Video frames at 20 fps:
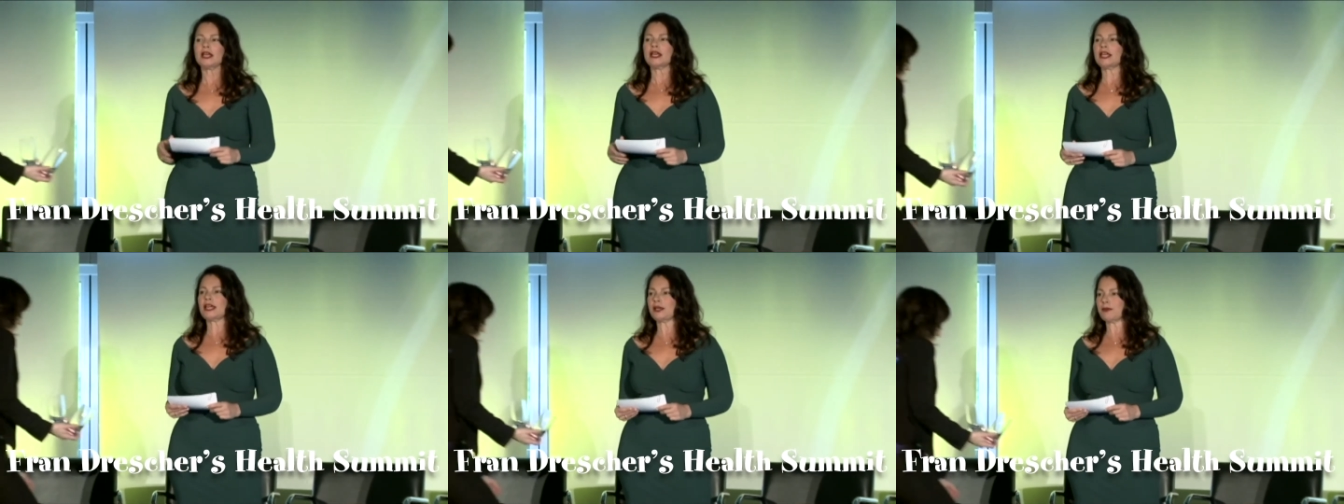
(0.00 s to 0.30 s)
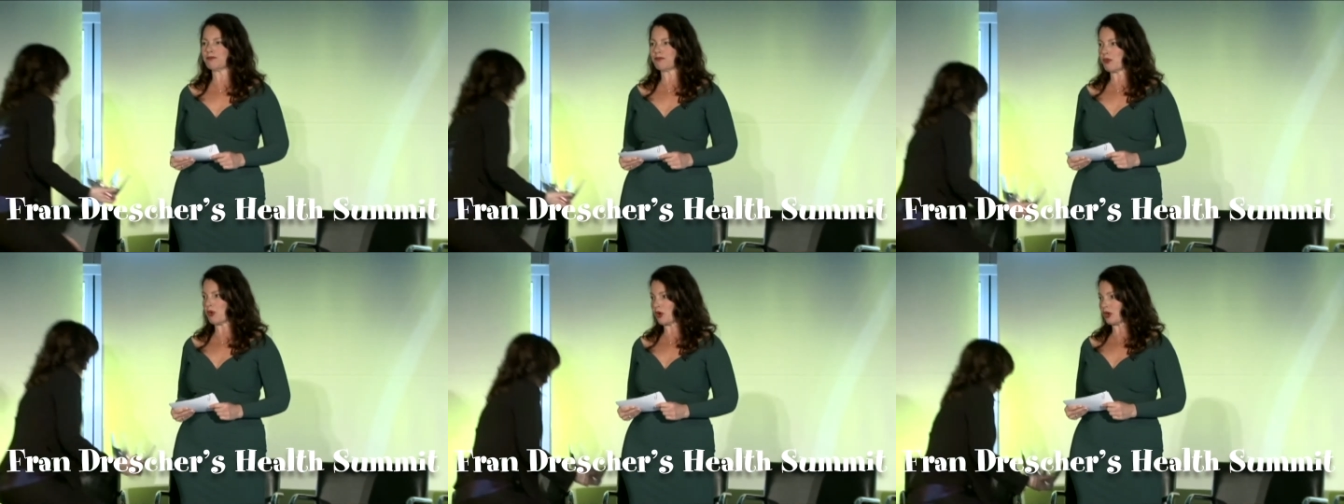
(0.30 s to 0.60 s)

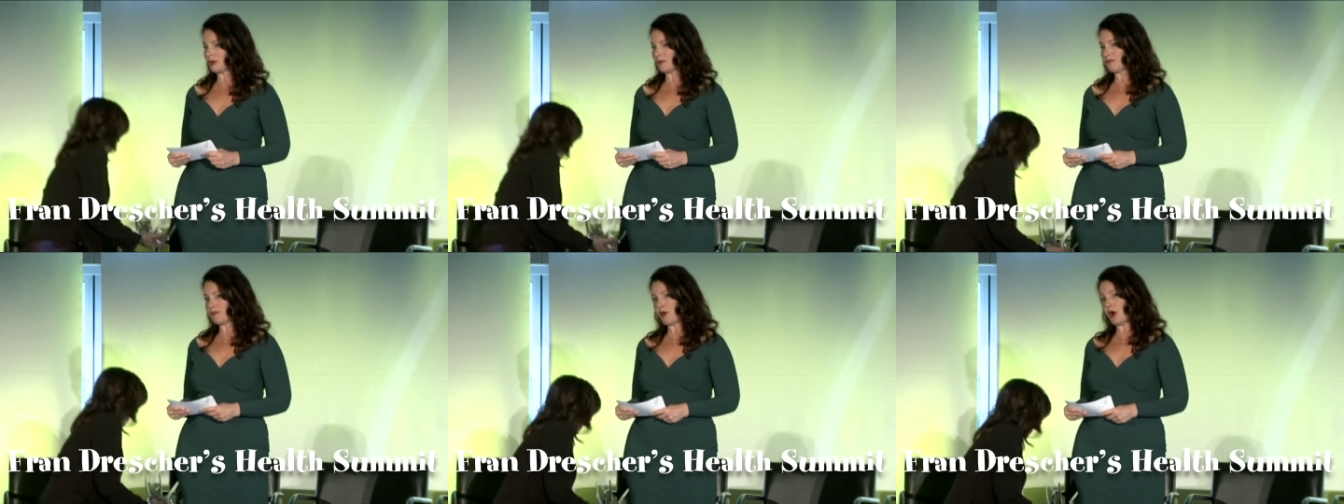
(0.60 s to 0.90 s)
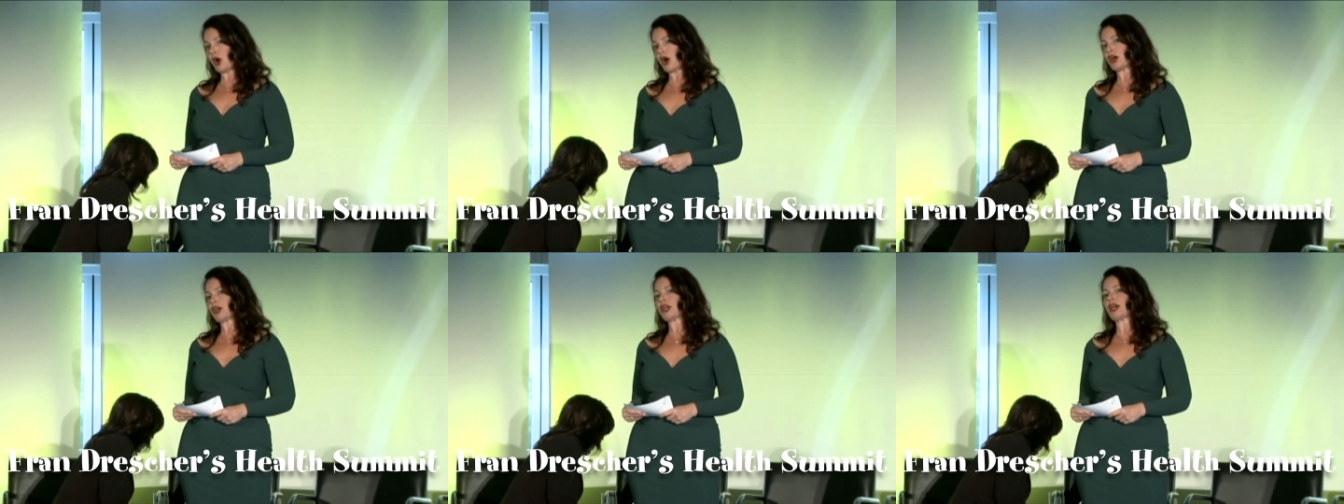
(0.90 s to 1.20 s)
important
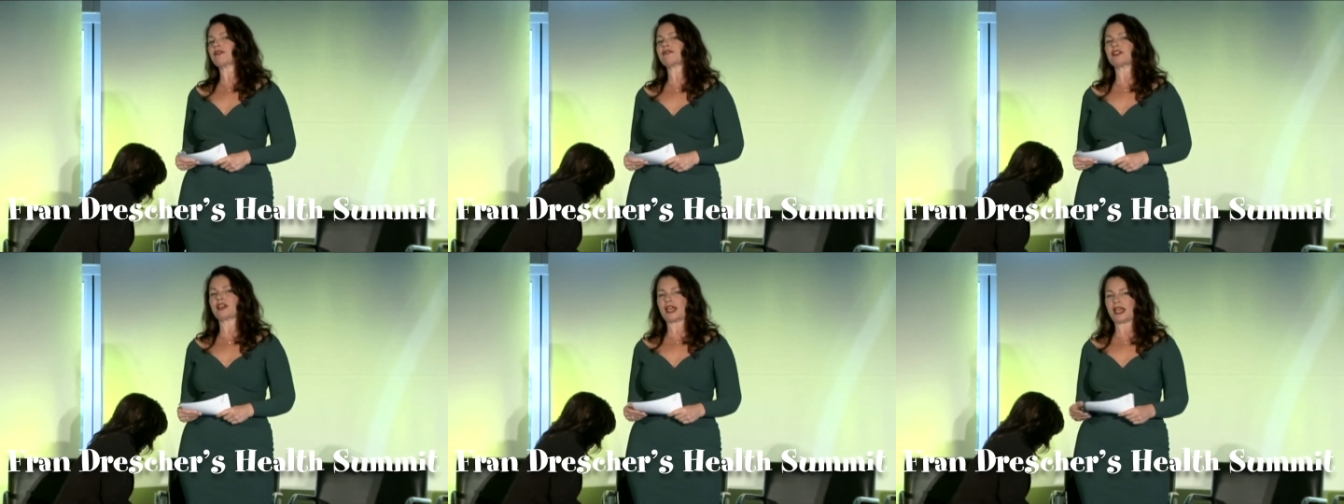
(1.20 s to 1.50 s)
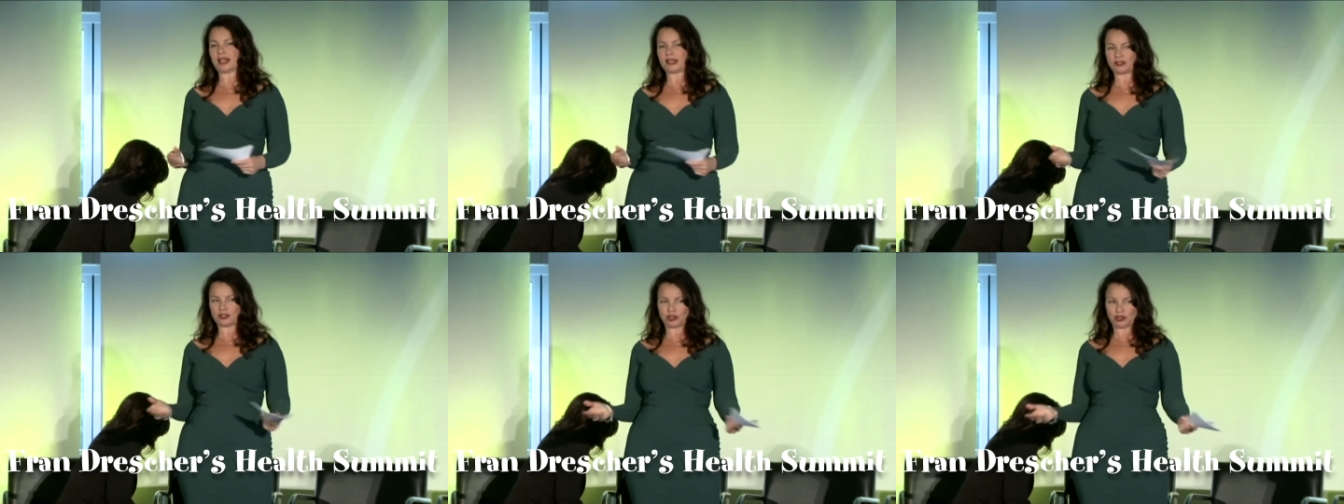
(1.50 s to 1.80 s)
part of the
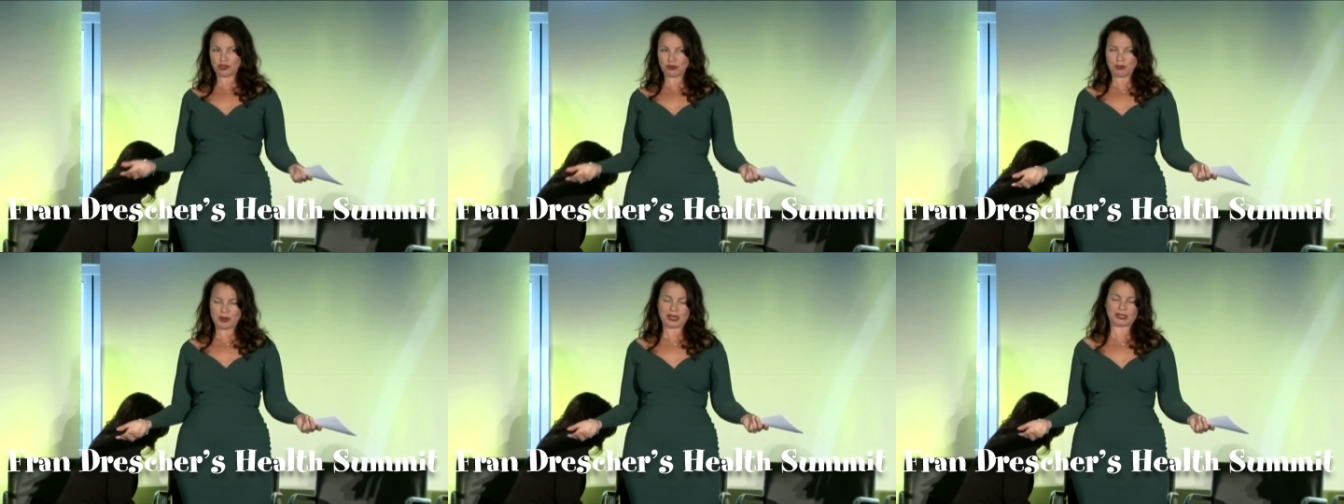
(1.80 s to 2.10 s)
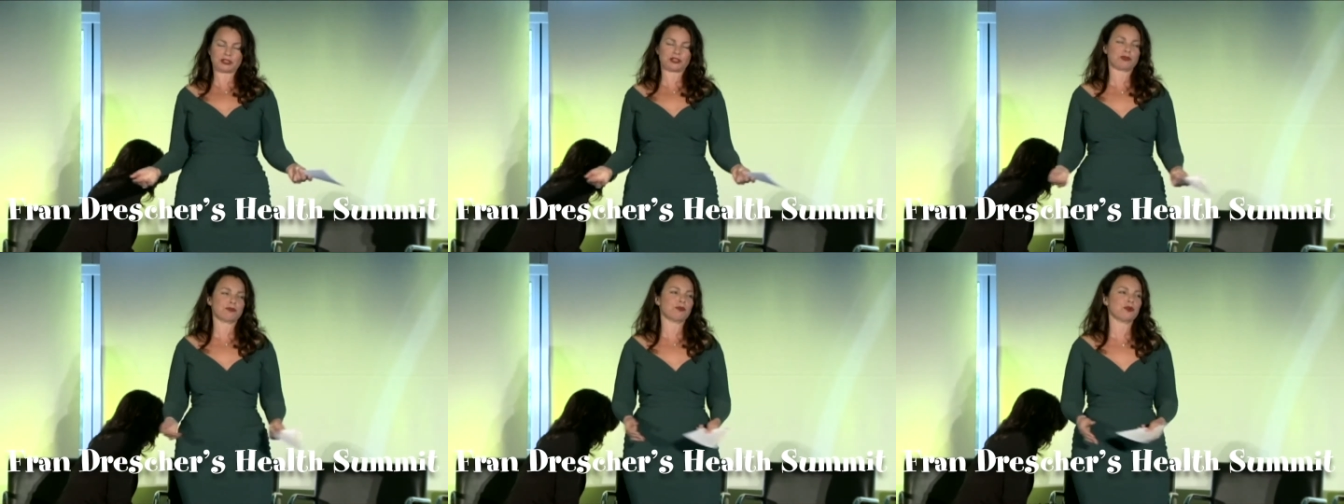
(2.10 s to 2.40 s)
Cancer
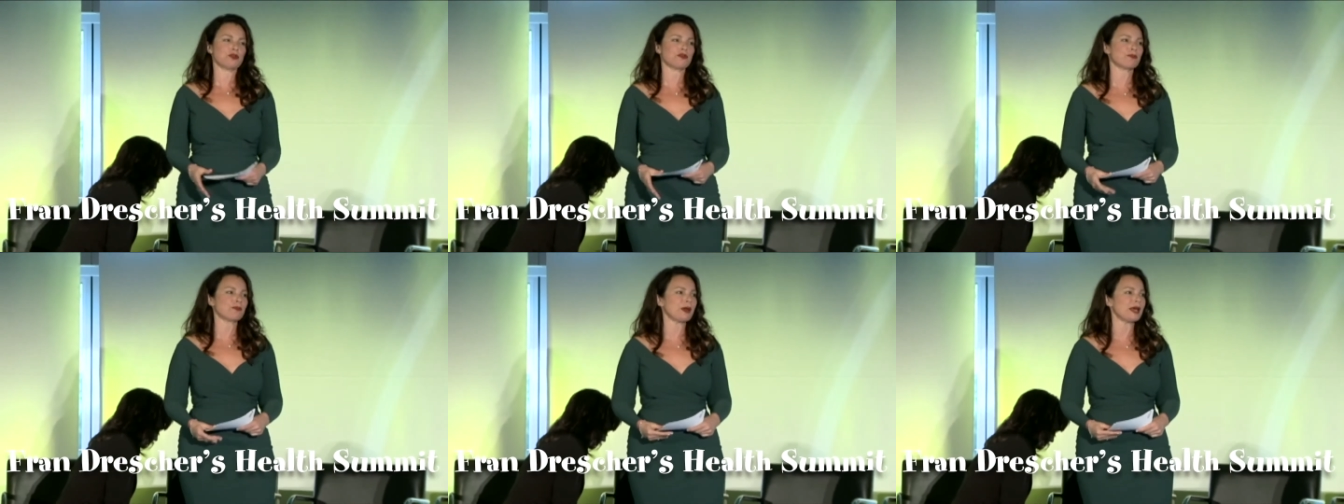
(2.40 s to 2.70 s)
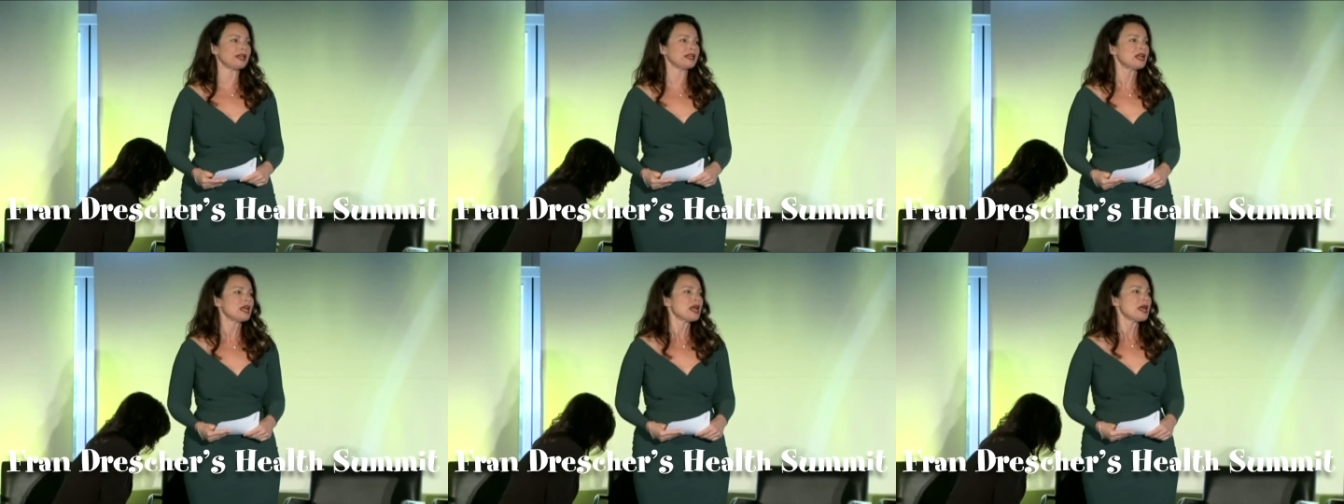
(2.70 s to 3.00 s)
Schmancer
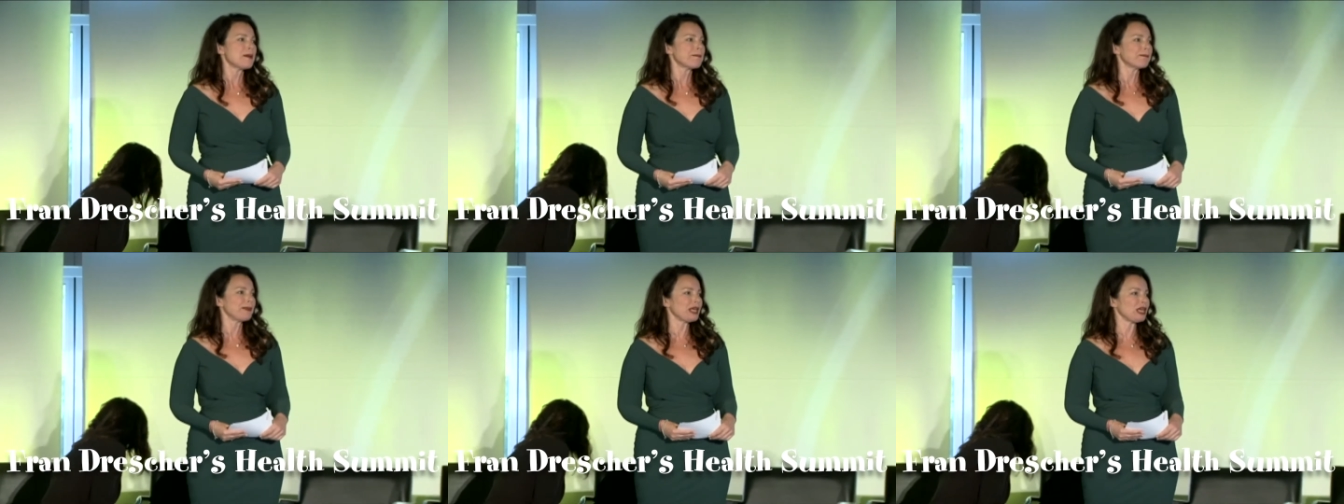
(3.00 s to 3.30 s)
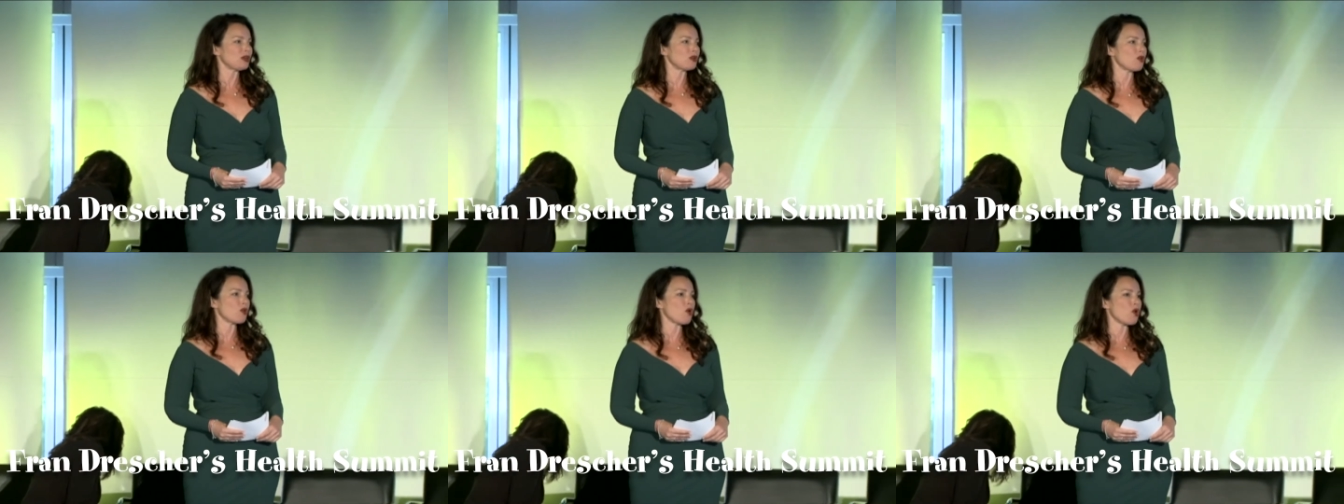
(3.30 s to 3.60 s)
movement
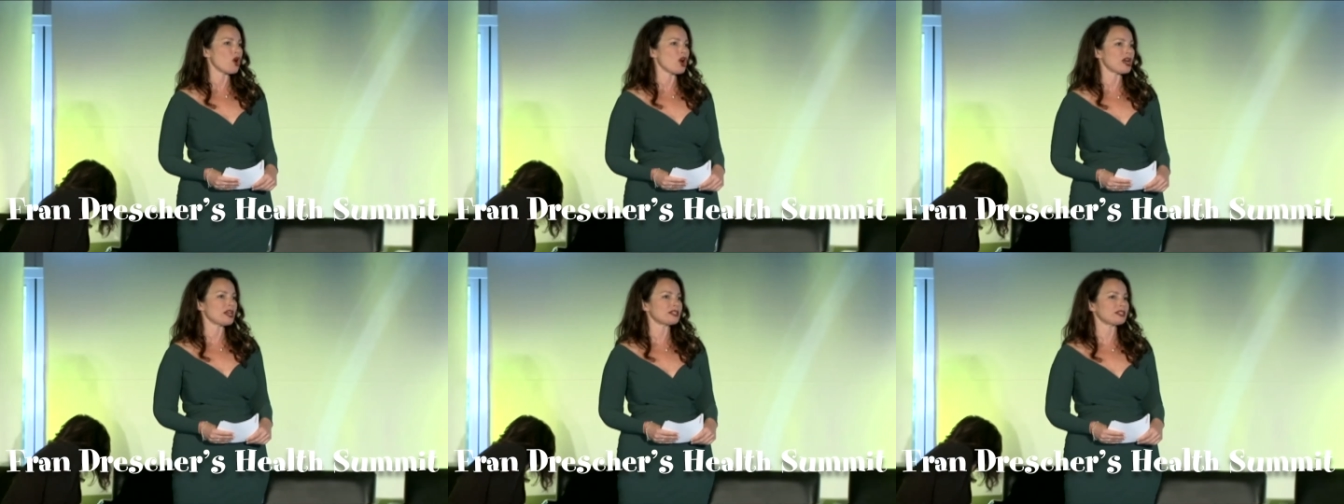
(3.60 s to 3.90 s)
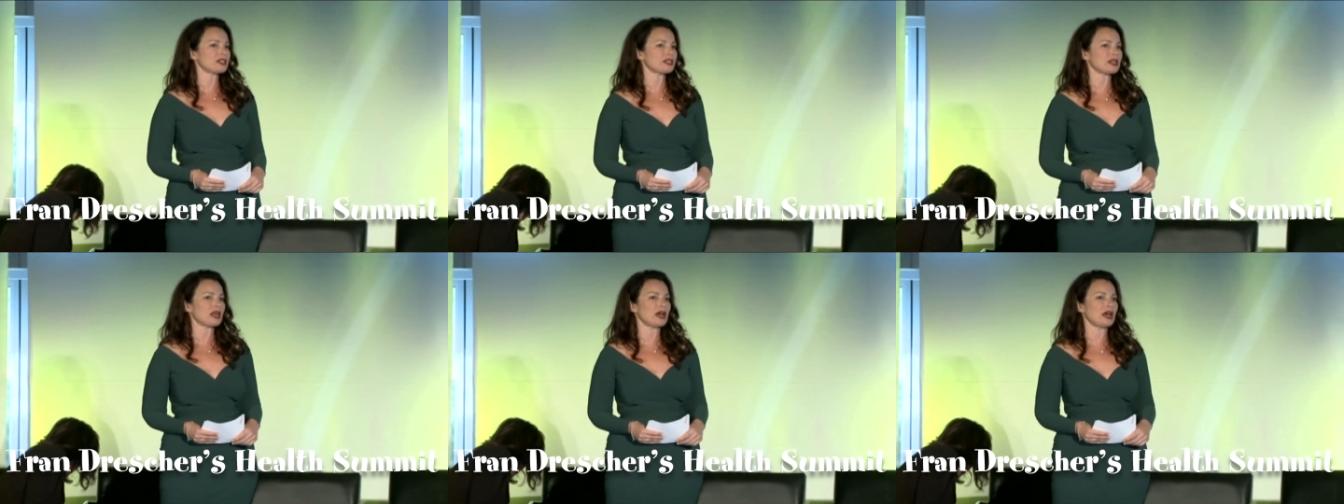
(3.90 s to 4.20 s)

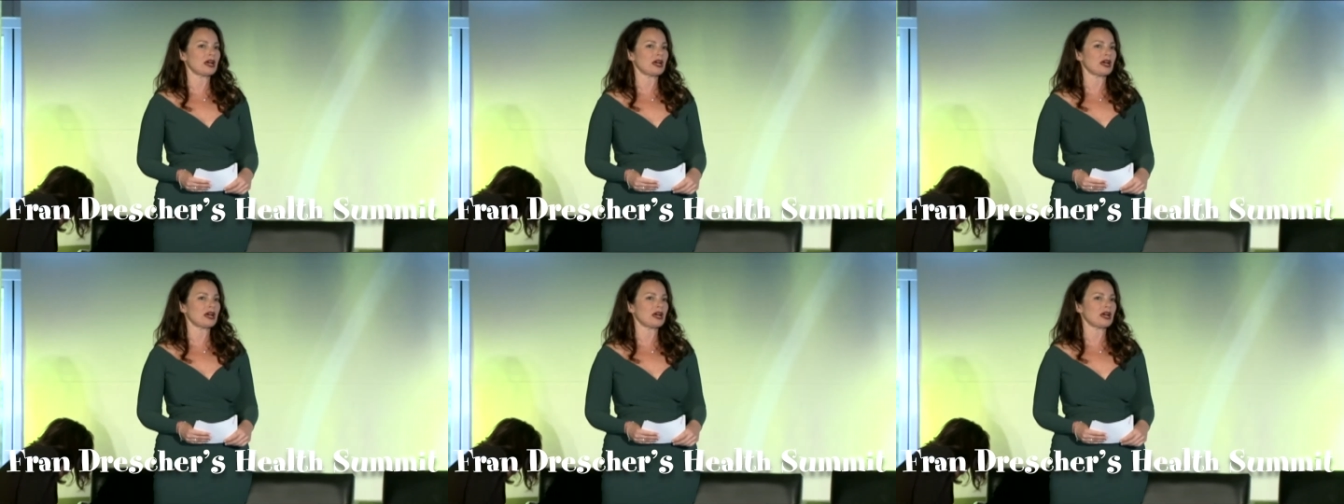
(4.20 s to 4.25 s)
because